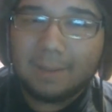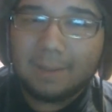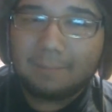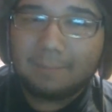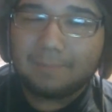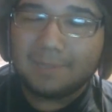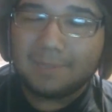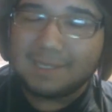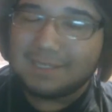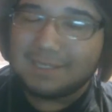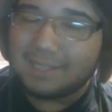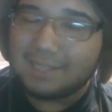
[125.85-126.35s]

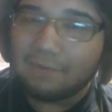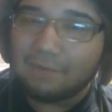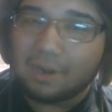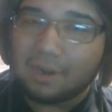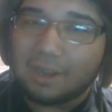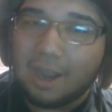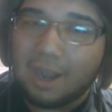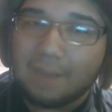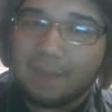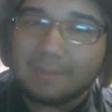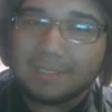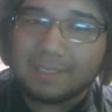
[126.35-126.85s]
Please leave a
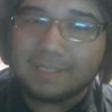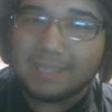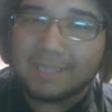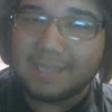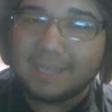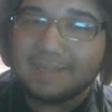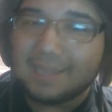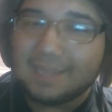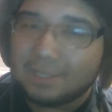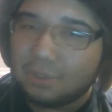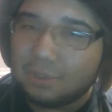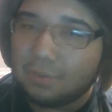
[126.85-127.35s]
comment saying
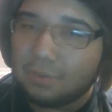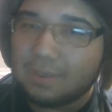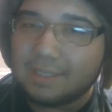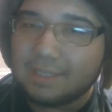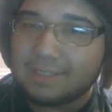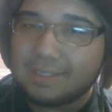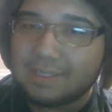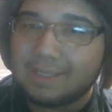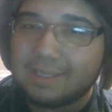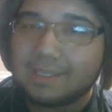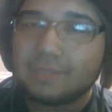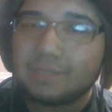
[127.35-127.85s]
that you want to
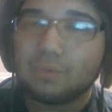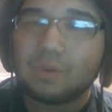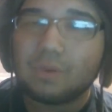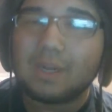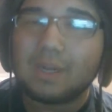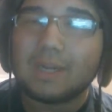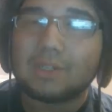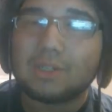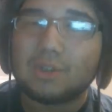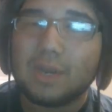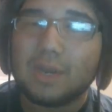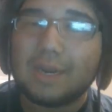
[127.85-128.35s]
see this. We're
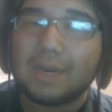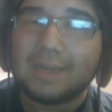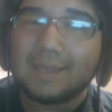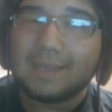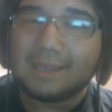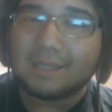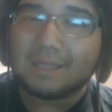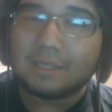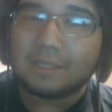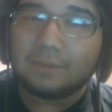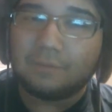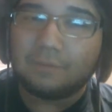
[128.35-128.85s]
going to try to get
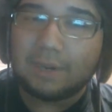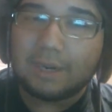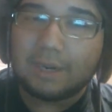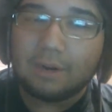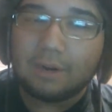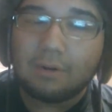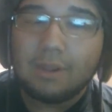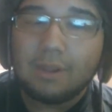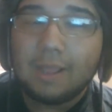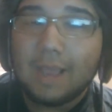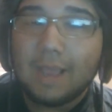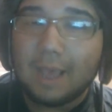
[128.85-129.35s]
this video
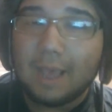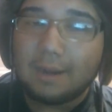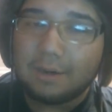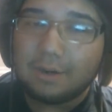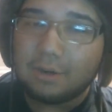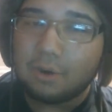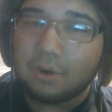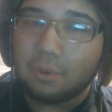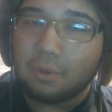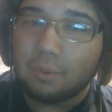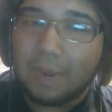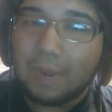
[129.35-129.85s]
out on
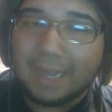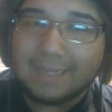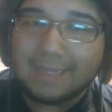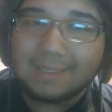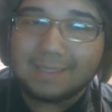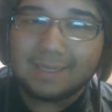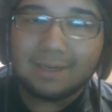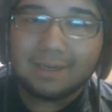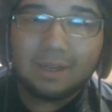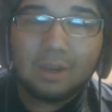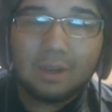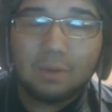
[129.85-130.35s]

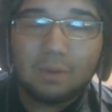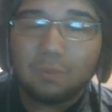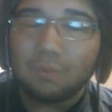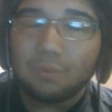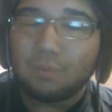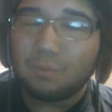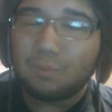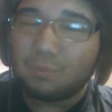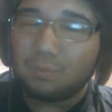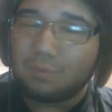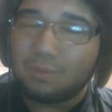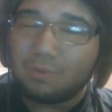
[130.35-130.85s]
Horizon.
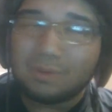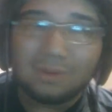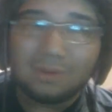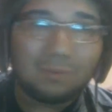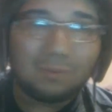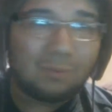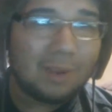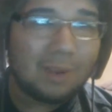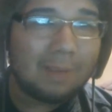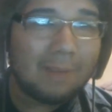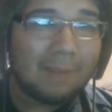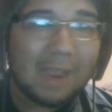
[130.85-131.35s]

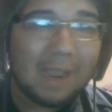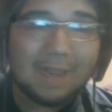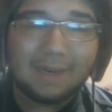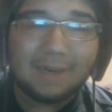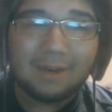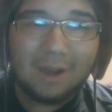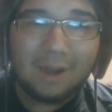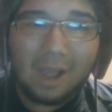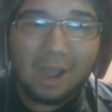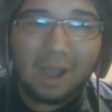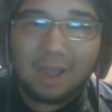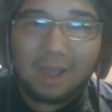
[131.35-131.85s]
We might
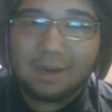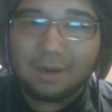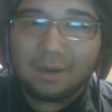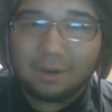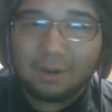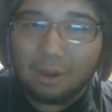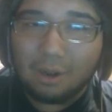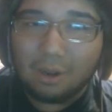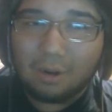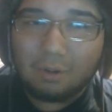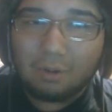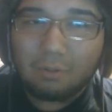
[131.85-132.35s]
not
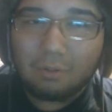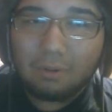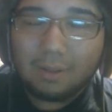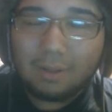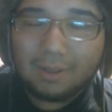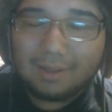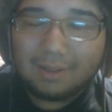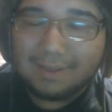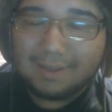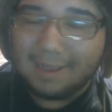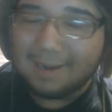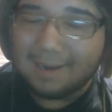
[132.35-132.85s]
know
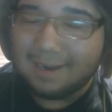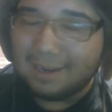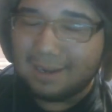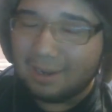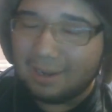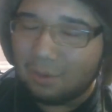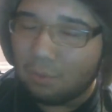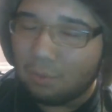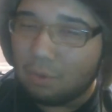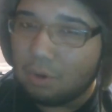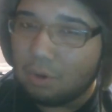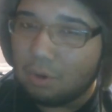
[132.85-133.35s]
that it
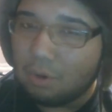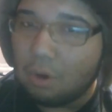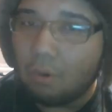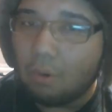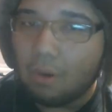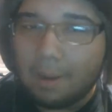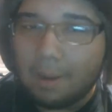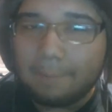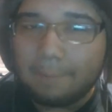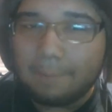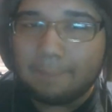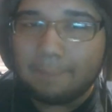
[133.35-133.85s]
will go
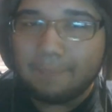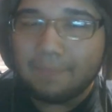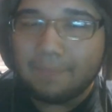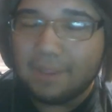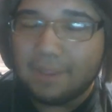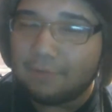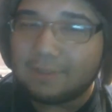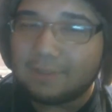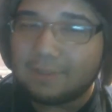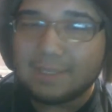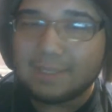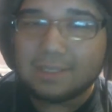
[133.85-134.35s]
up.
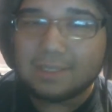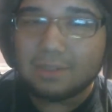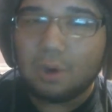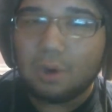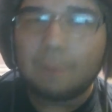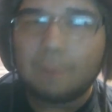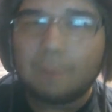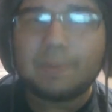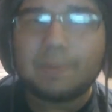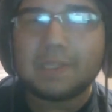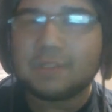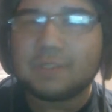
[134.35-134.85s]
If it doesn't go
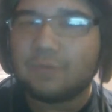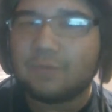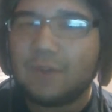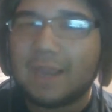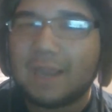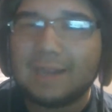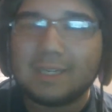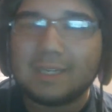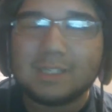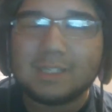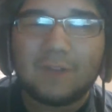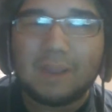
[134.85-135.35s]
up, it's
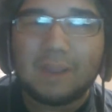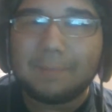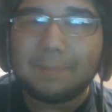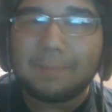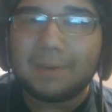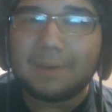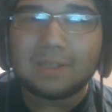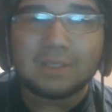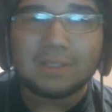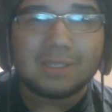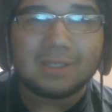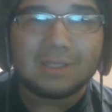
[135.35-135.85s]
fine. It's fine by
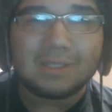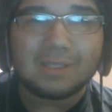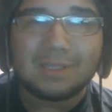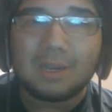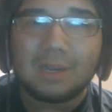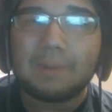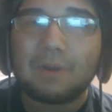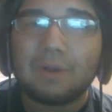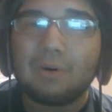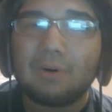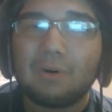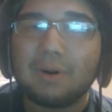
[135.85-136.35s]
us. It's going
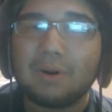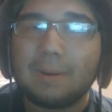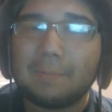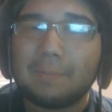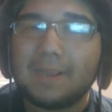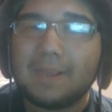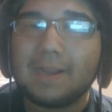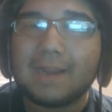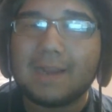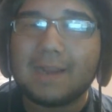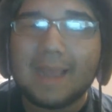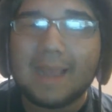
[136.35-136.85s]
to be going on
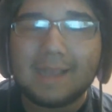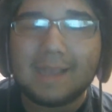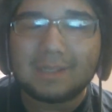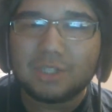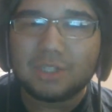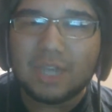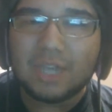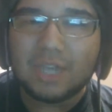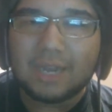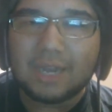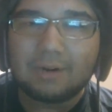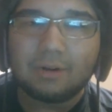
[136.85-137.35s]
me and Hex
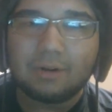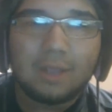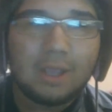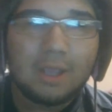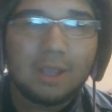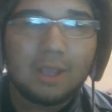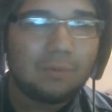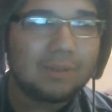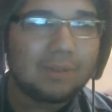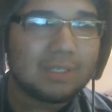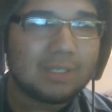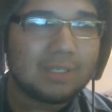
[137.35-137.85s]
channel.
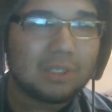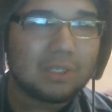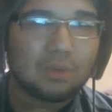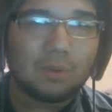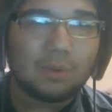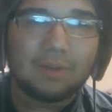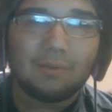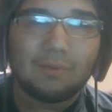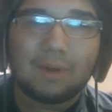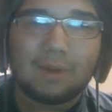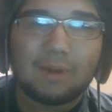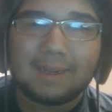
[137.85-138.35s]
We just
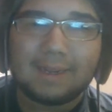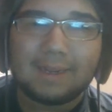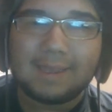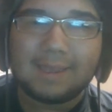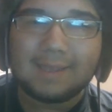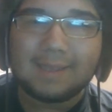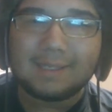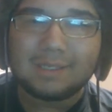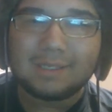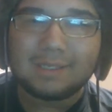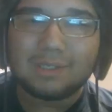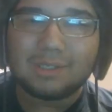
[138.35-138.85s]
really want to get
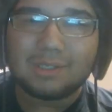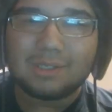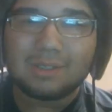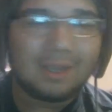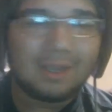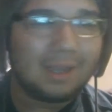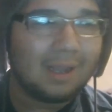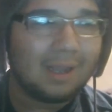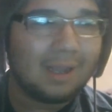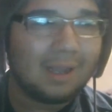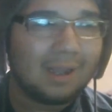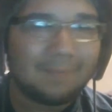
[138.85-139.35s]
this
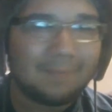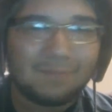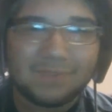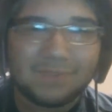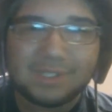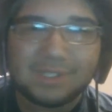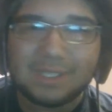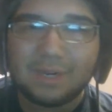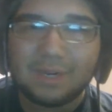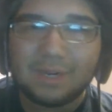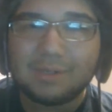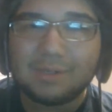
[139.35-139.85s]
uh,
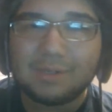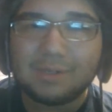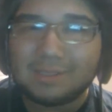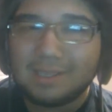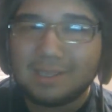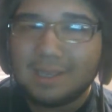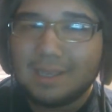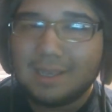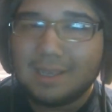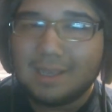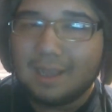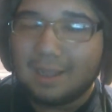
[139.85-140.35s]
series
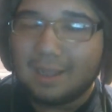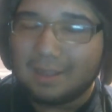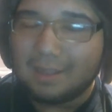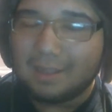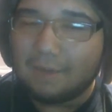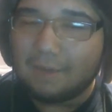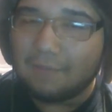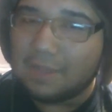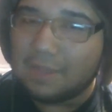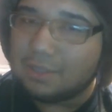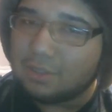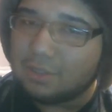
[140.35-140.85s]
a lot
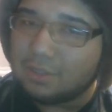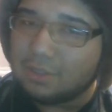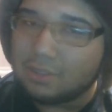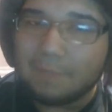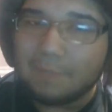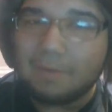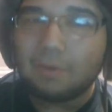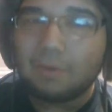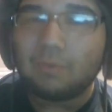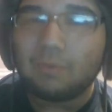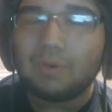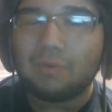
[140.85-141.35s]
of
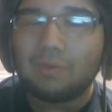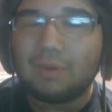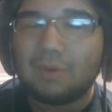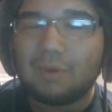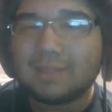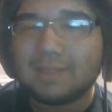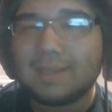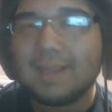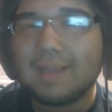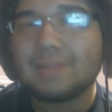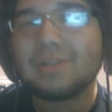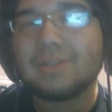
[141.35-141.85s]
entertainment. We want
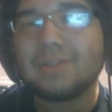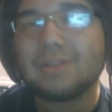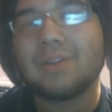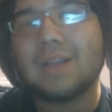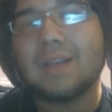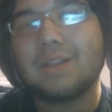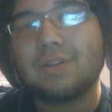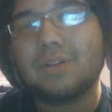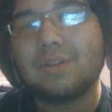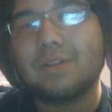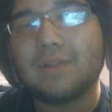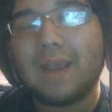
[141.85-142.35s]
to
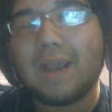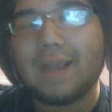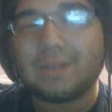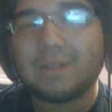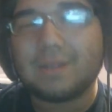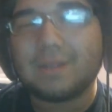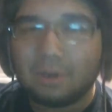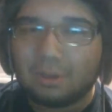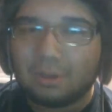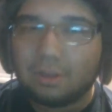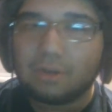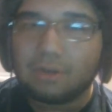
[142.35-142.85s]
entertain you guys,
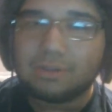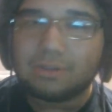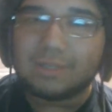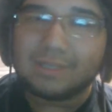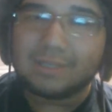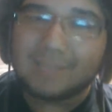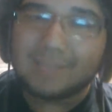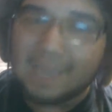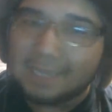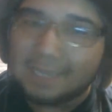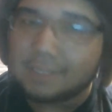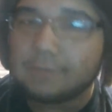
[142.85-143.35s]
our Glow
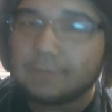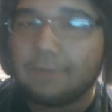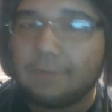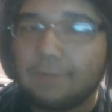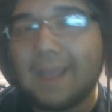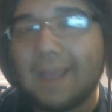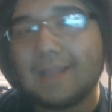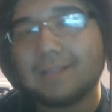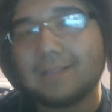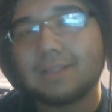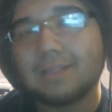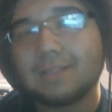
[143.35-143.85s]
6 Hex
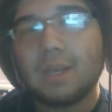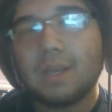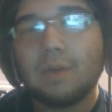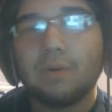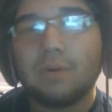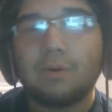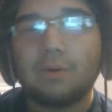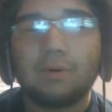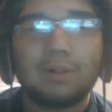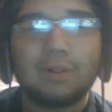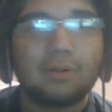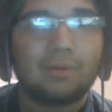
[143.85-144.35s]
fans. We
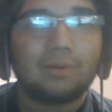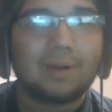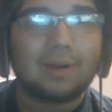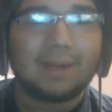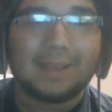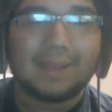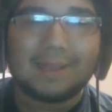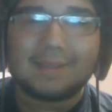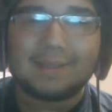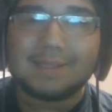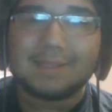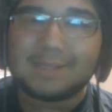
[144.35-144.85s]
really want to
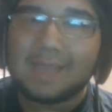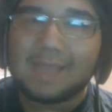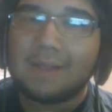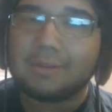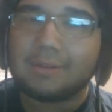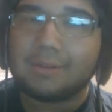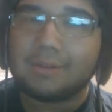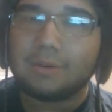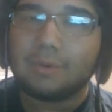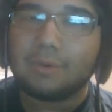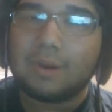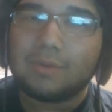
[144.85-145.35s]
get this out
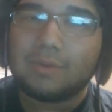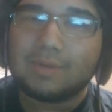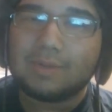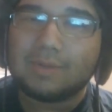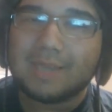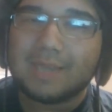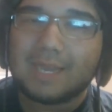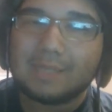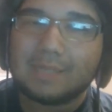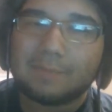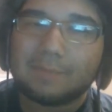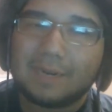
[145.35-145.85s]
there. anyways,
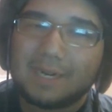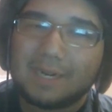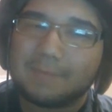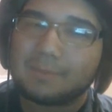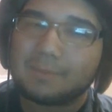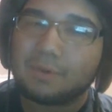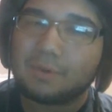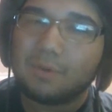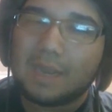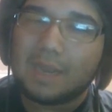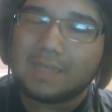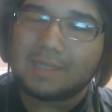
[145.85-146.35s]
guys, my name's
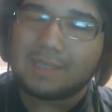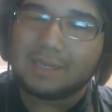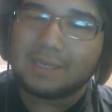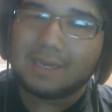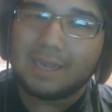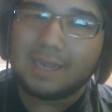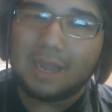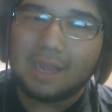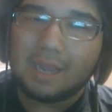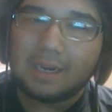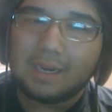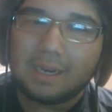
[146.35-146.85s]
Horizon
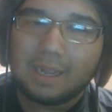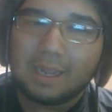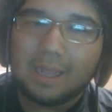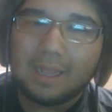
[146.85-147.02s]
Neon.